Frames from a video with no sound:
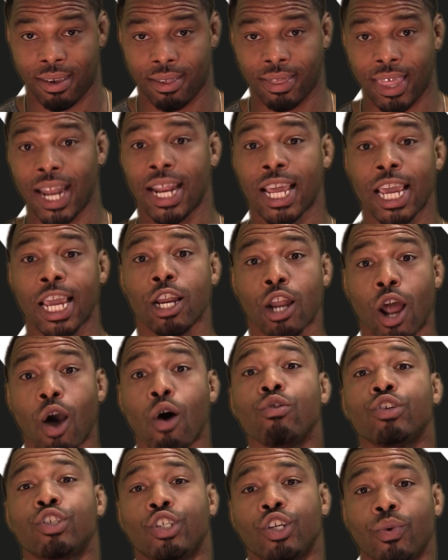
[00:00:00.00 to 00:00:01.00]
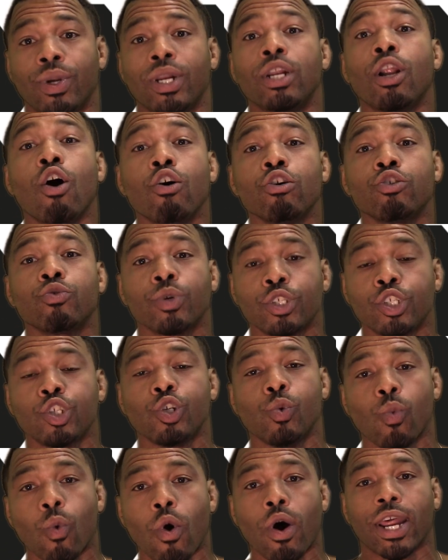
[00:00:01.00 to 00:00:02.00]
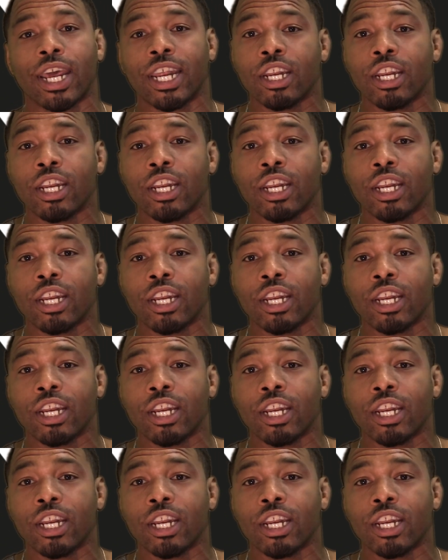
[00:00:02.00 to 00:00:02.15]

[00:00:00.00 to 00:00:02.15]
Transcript: that he knows you and knows what you want